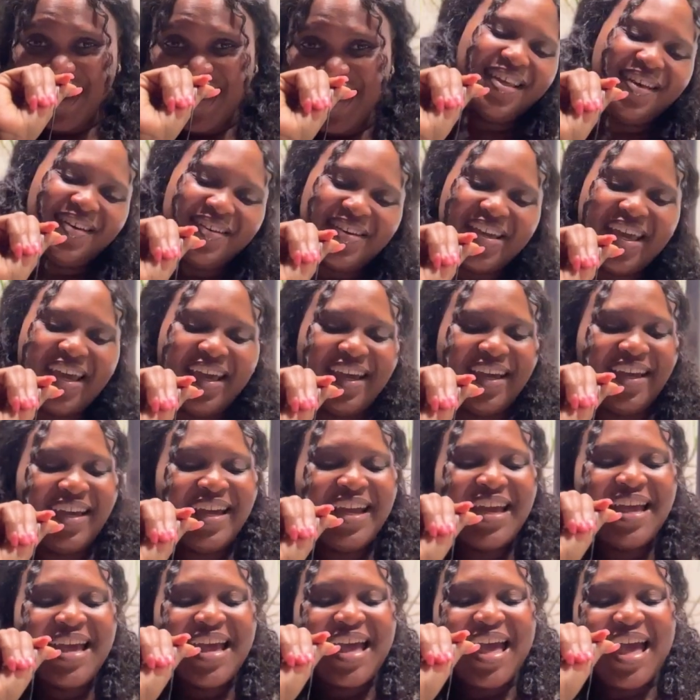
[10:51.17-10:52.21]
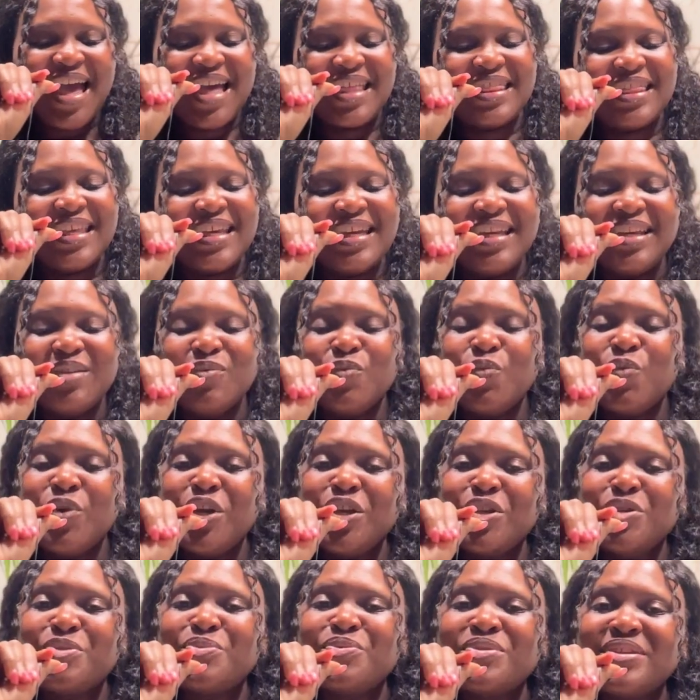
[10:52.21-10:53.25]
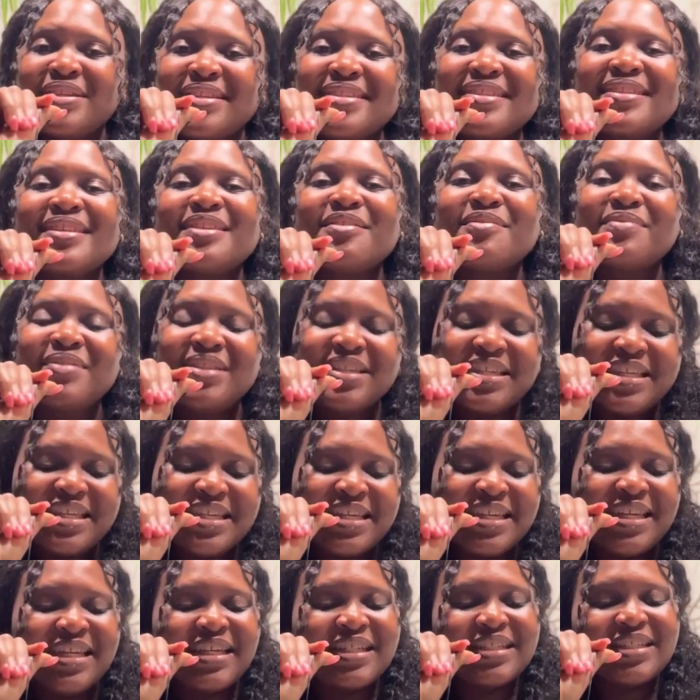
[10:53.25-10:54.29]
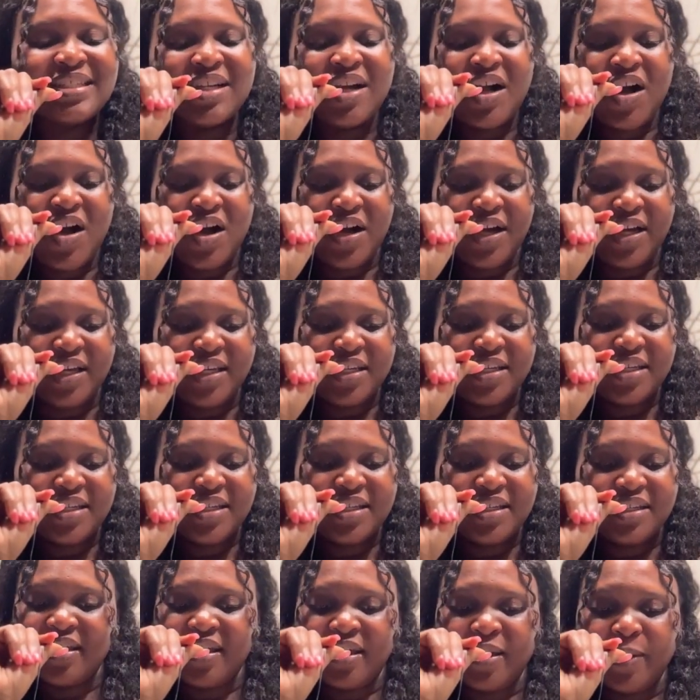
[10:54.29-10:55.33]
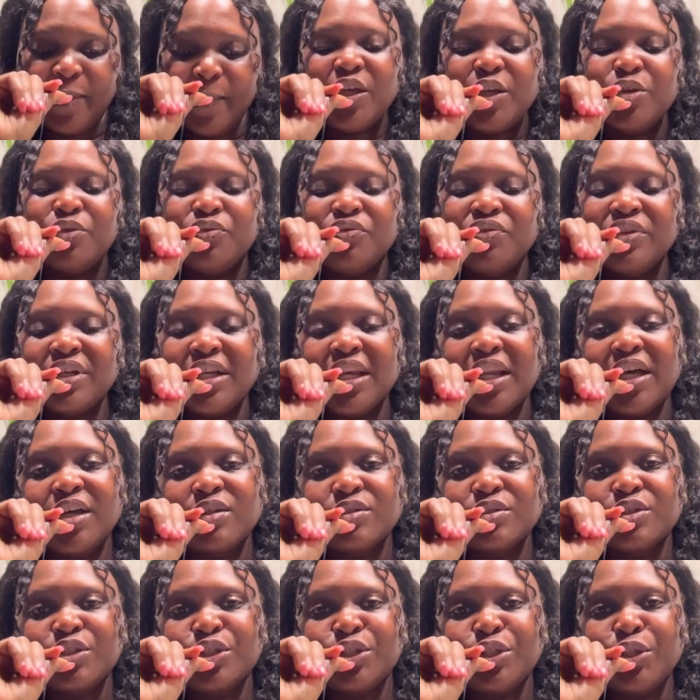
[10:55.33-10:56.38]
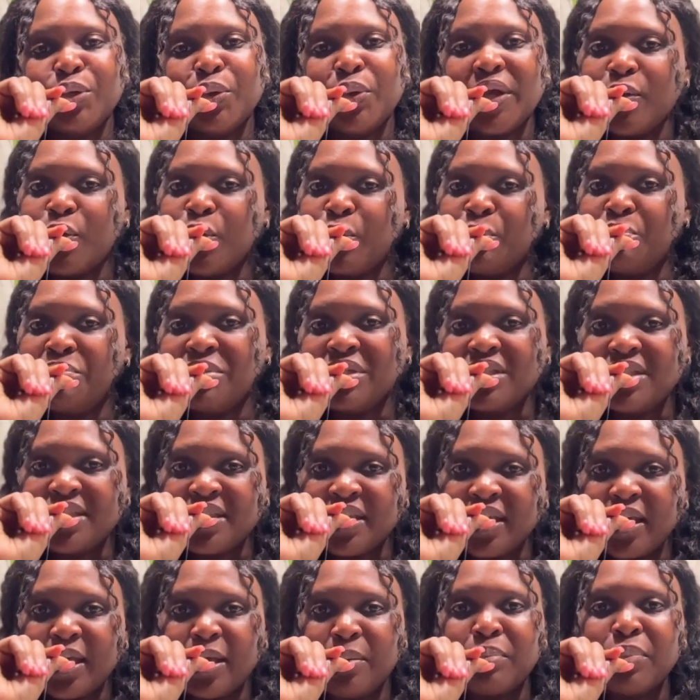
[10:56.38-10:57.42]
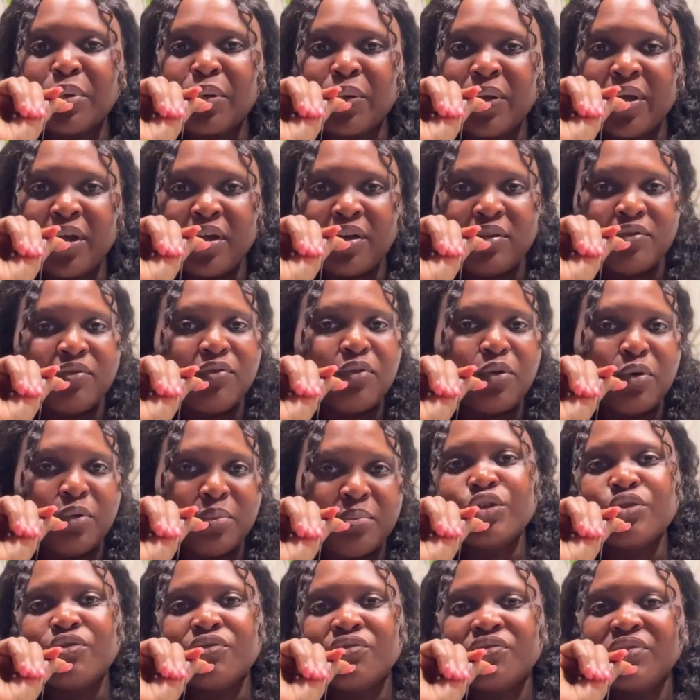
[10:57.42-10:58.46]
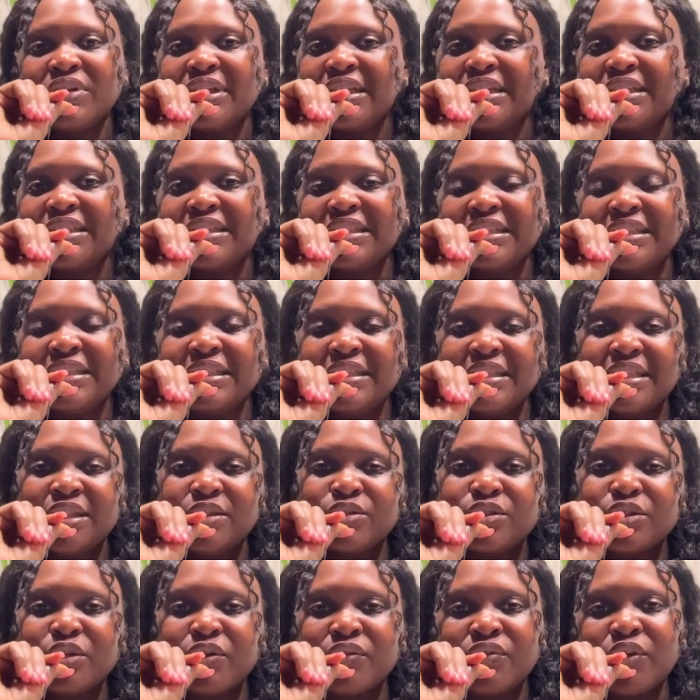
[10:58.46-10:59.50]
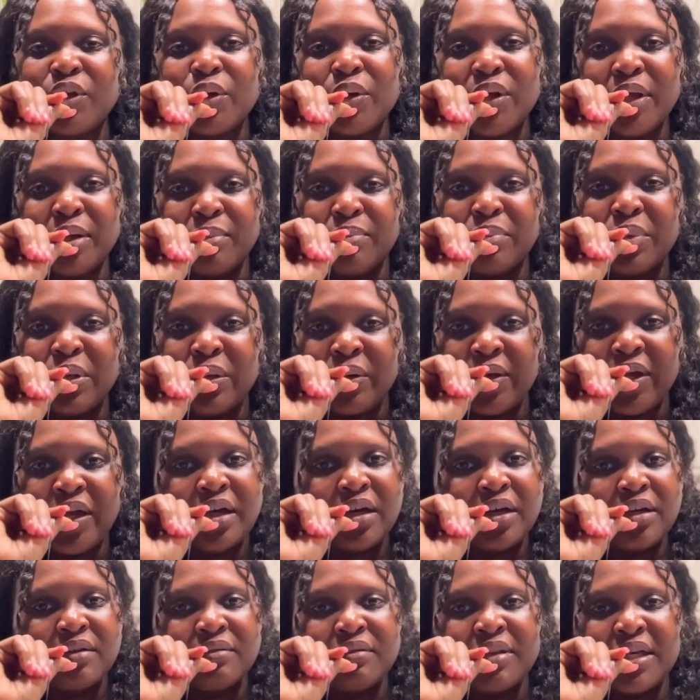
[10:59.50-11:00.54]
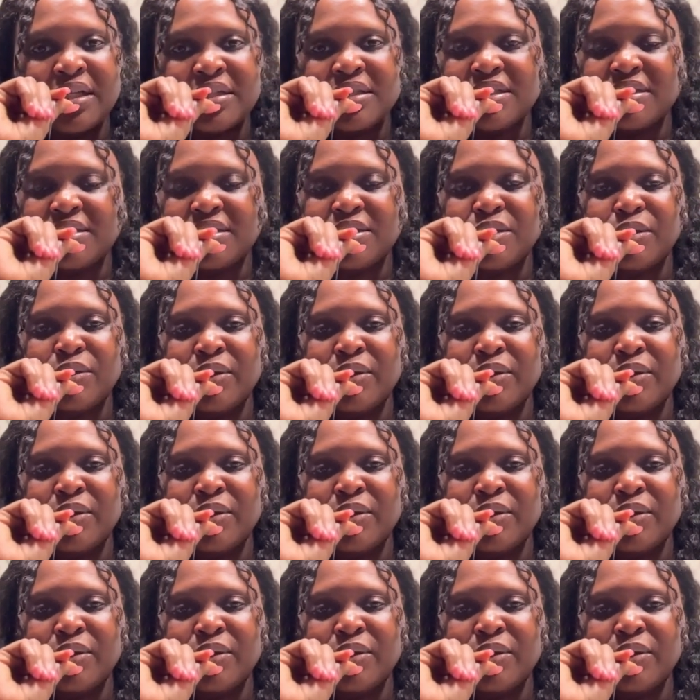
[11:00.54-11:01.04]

Okay. And then when you receive the EAD card, you fill out your OPT employer form. You fill in the details of your employer, that is your